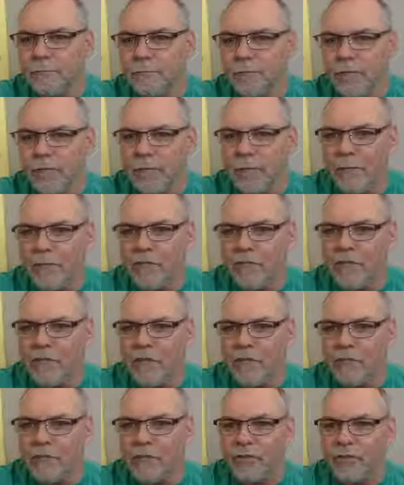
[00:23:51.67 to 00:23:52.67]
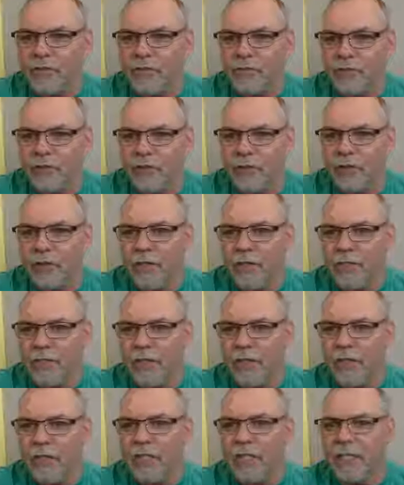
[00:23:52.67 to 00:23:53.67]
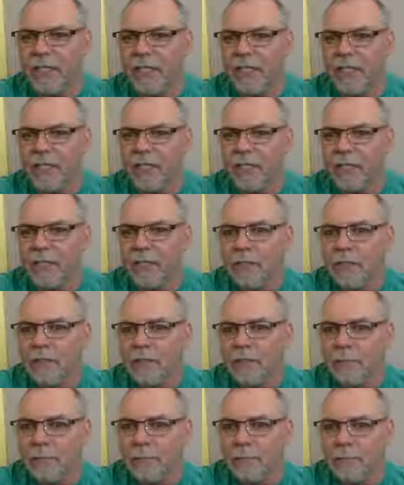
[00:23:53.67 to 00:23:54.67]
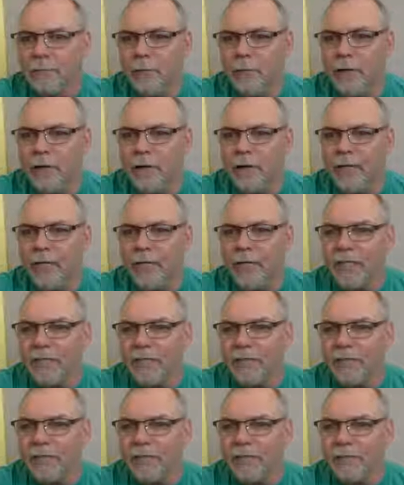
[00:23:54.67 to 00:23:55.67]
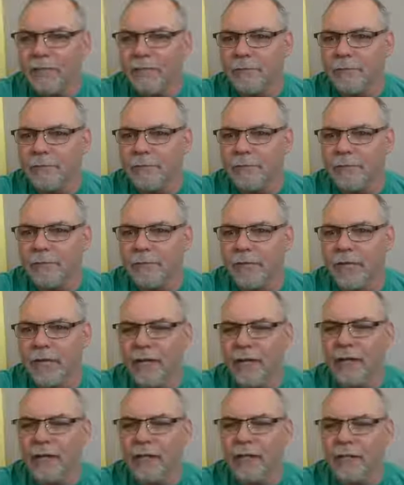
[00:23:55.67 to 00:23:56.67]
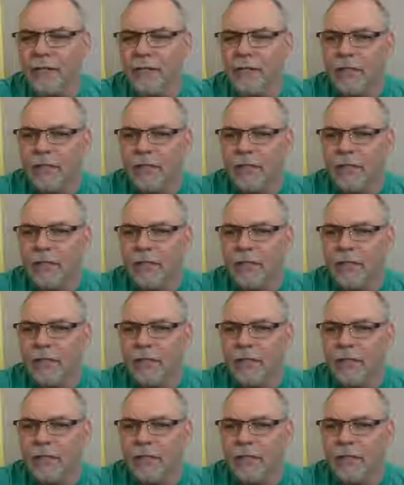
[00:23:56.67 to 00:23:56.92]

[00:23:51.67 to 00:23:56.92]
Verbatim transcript: Jamie, Justice, Sarah, Kelly, Mary, Karen.